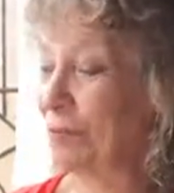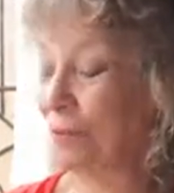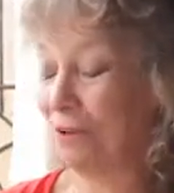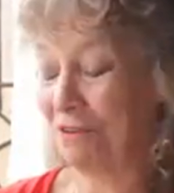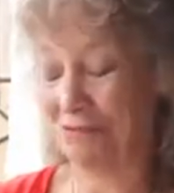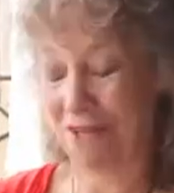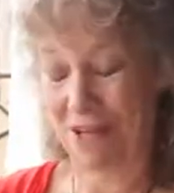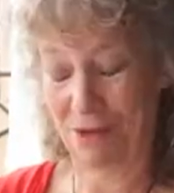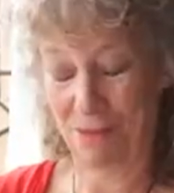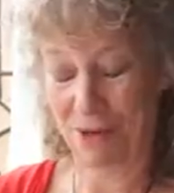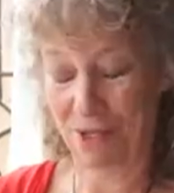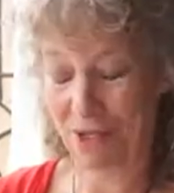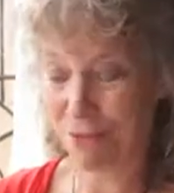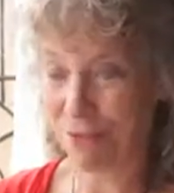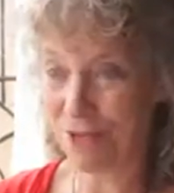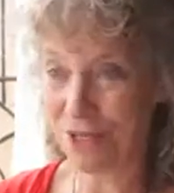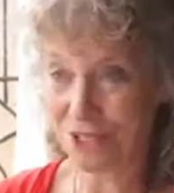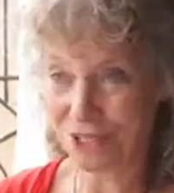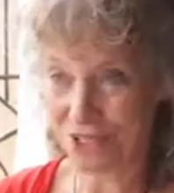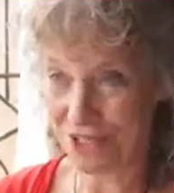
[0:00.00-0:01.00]
we found we'd
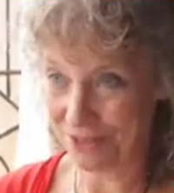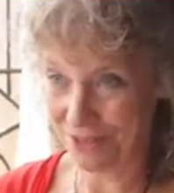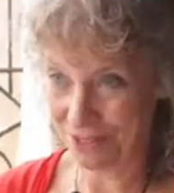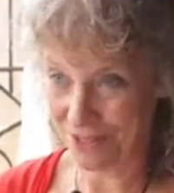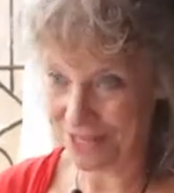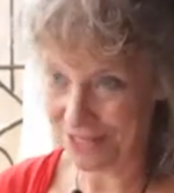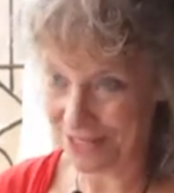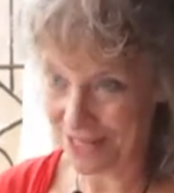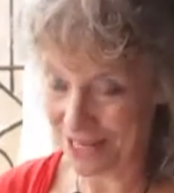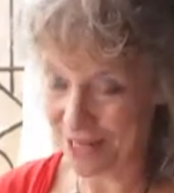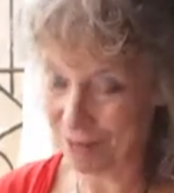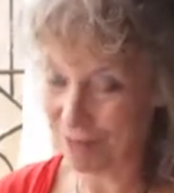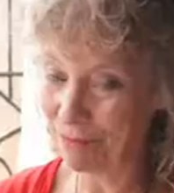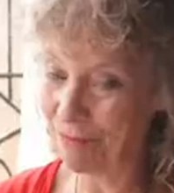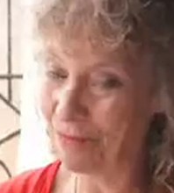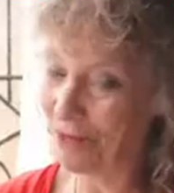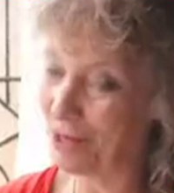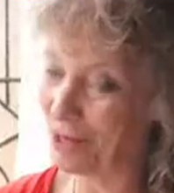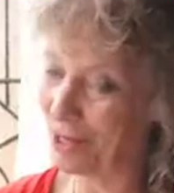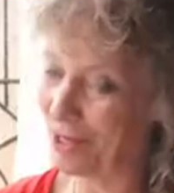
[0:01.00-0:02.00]
worked in the
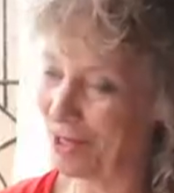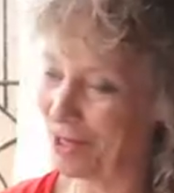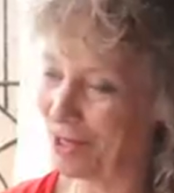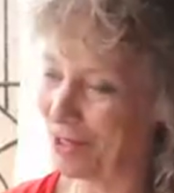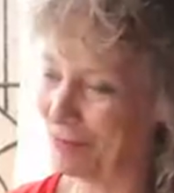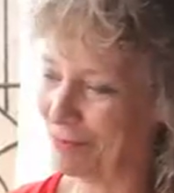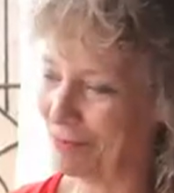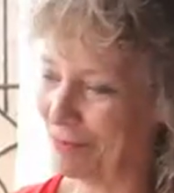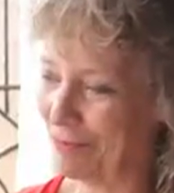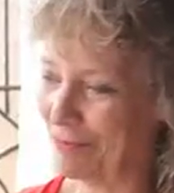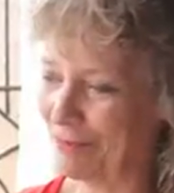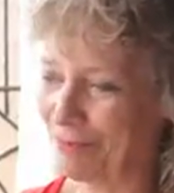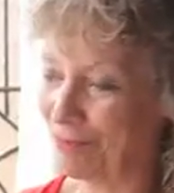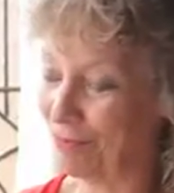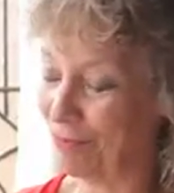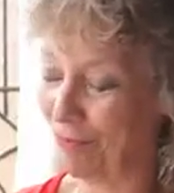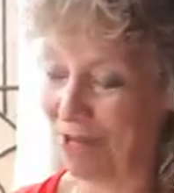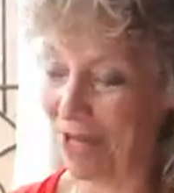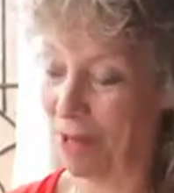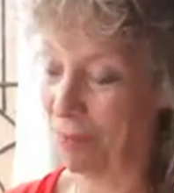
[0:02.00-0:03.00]
same
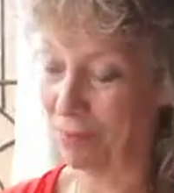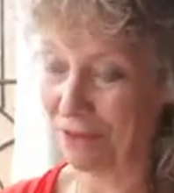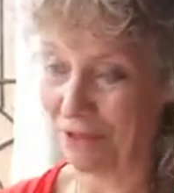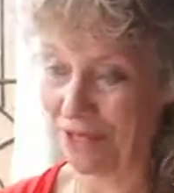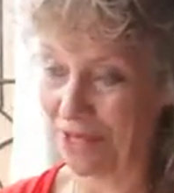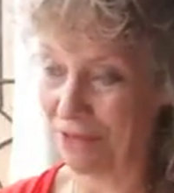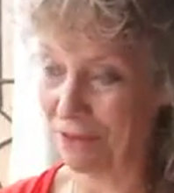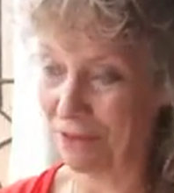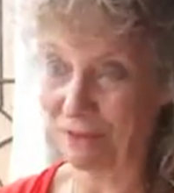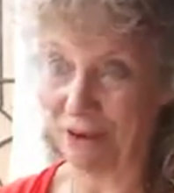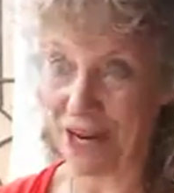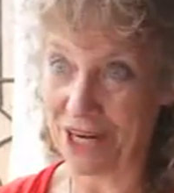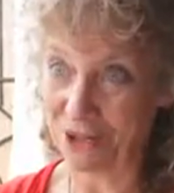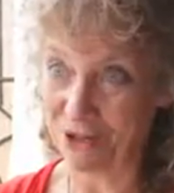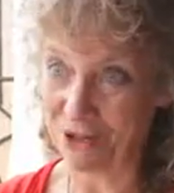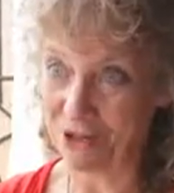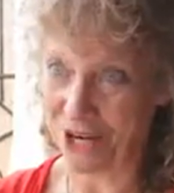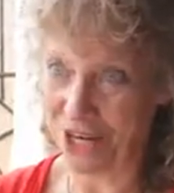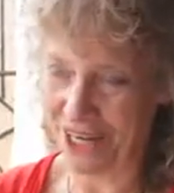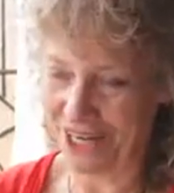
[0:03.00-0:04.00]
company in the rag
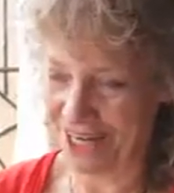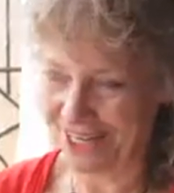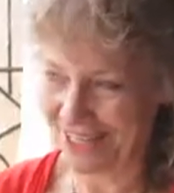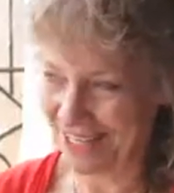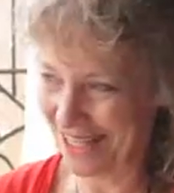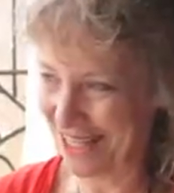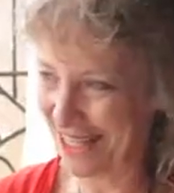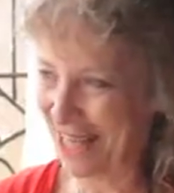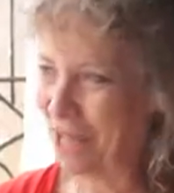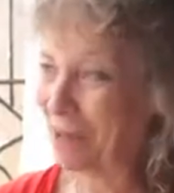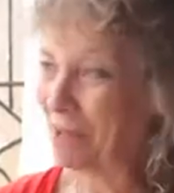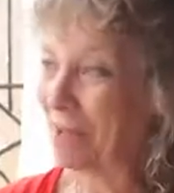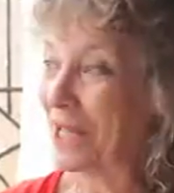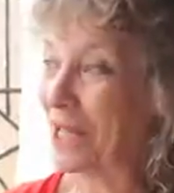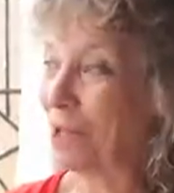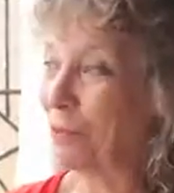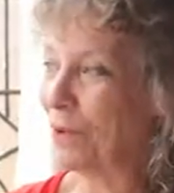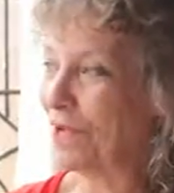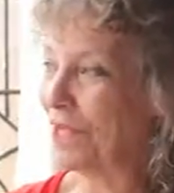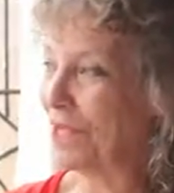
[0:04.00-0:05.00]
trade,
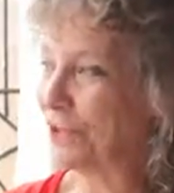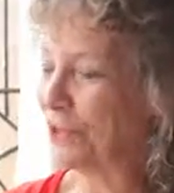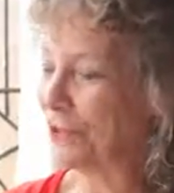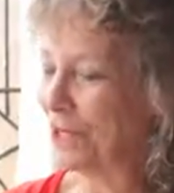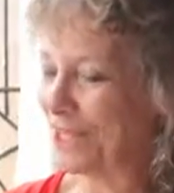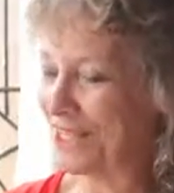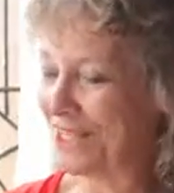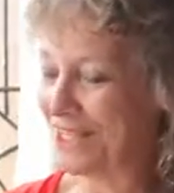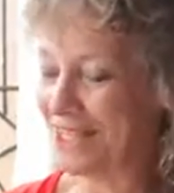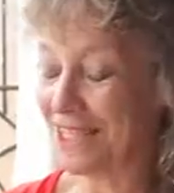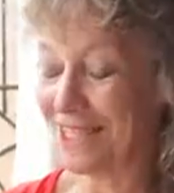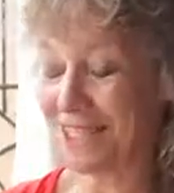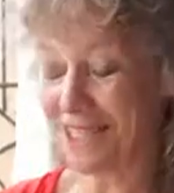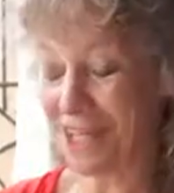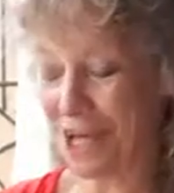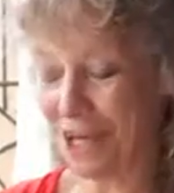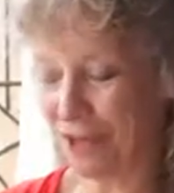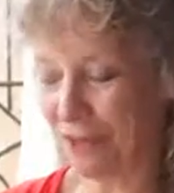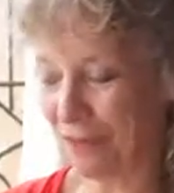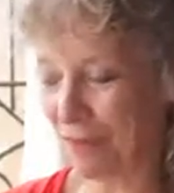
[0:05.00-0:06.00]
making wedding dresses,
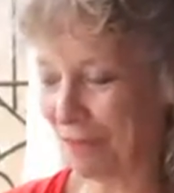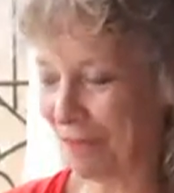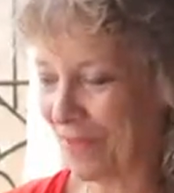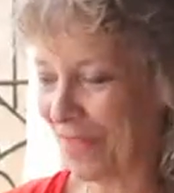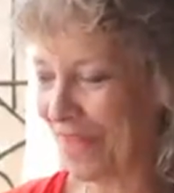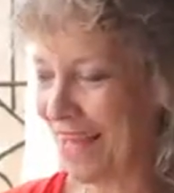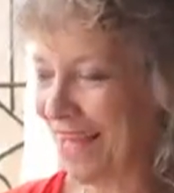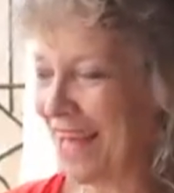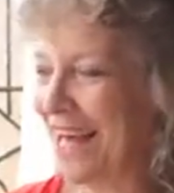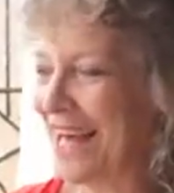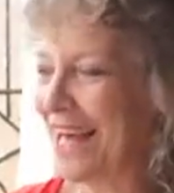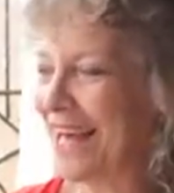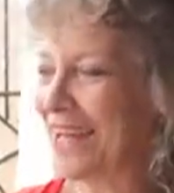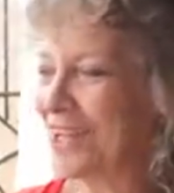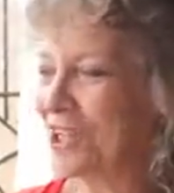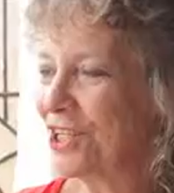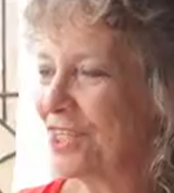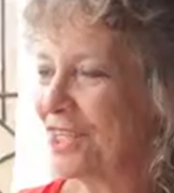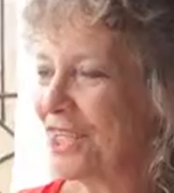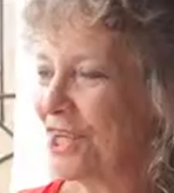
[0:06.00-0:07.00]
designing them.
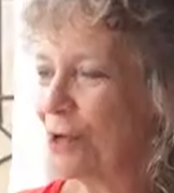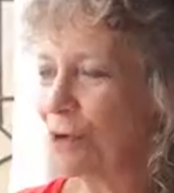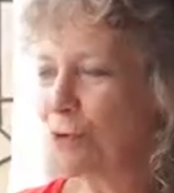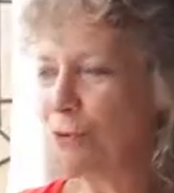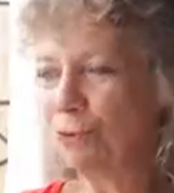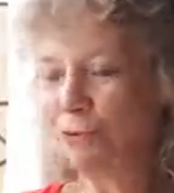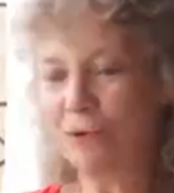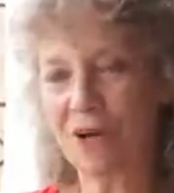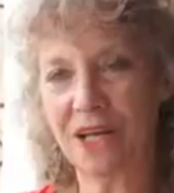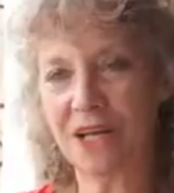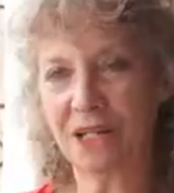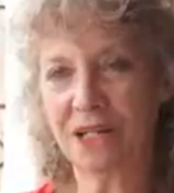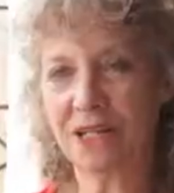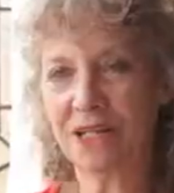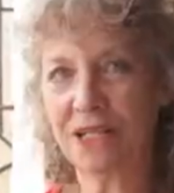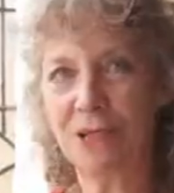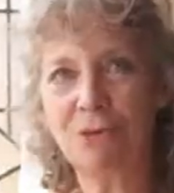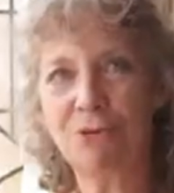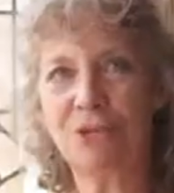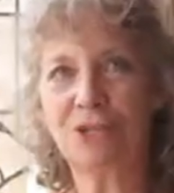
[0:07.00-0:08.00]
She said, "Oh, great,
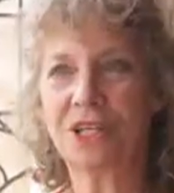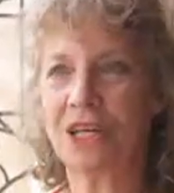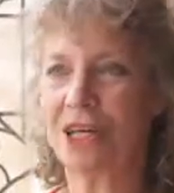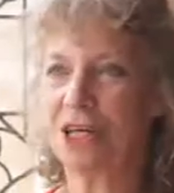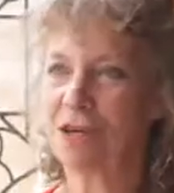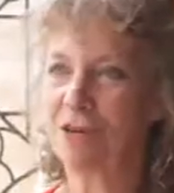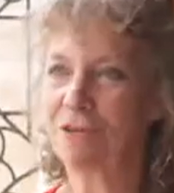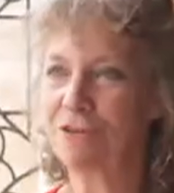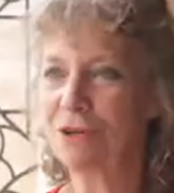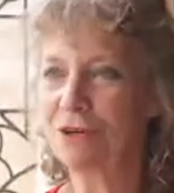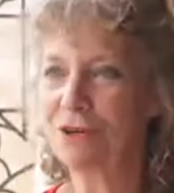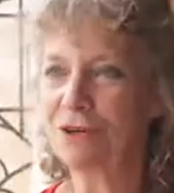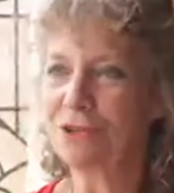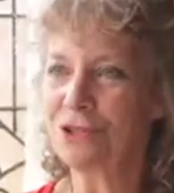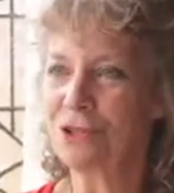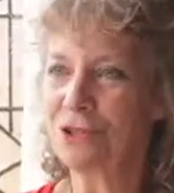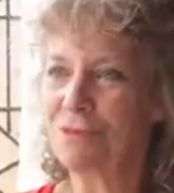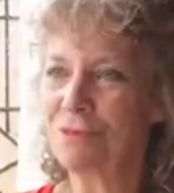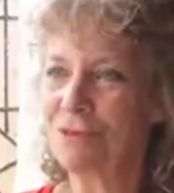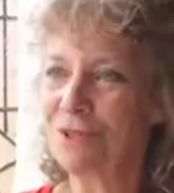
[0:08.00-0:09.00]
you could take over the
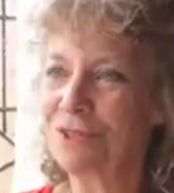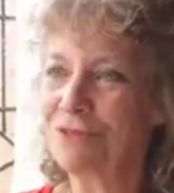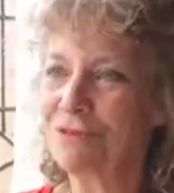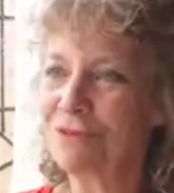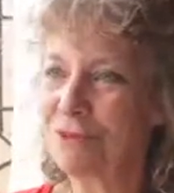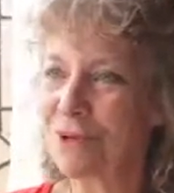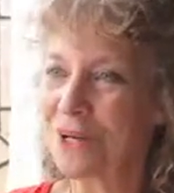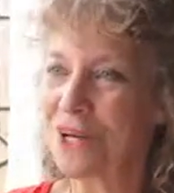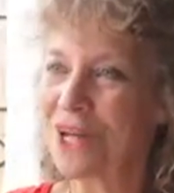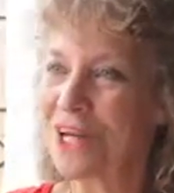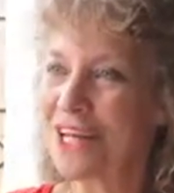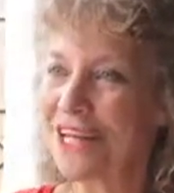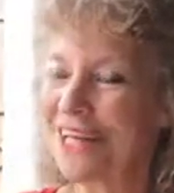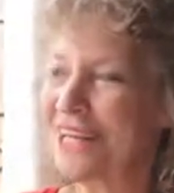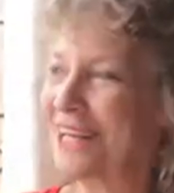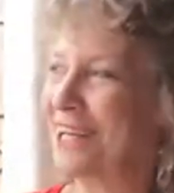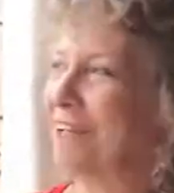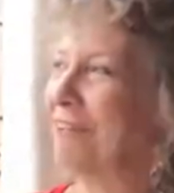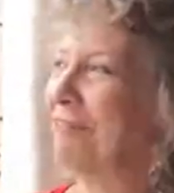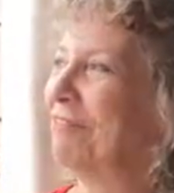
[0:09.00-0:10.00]
costumes when I
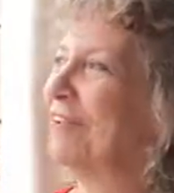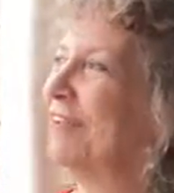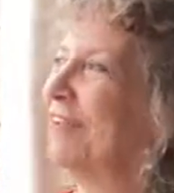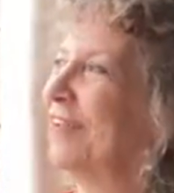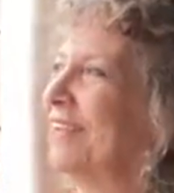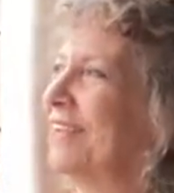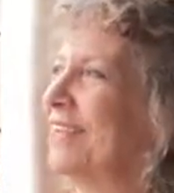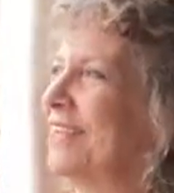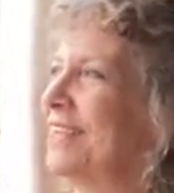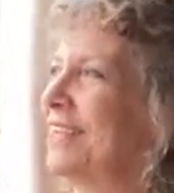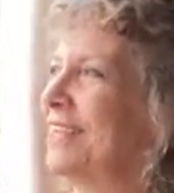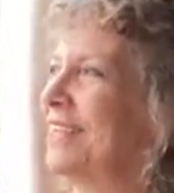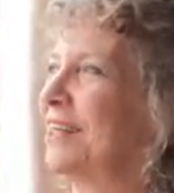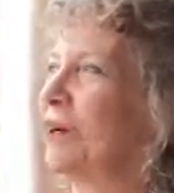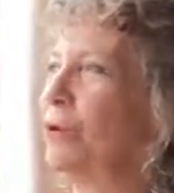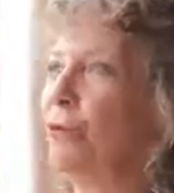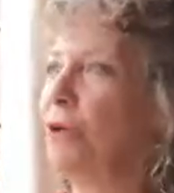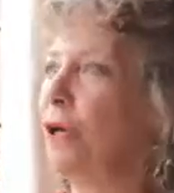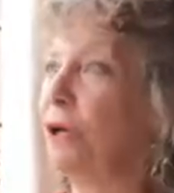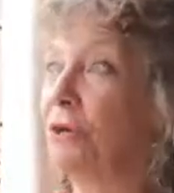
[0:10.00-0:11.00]
leave." I said,
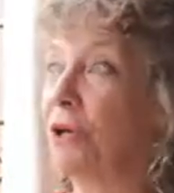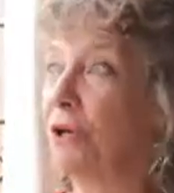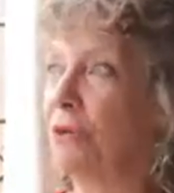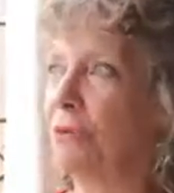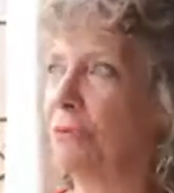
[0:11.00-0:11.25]
"Oh, no,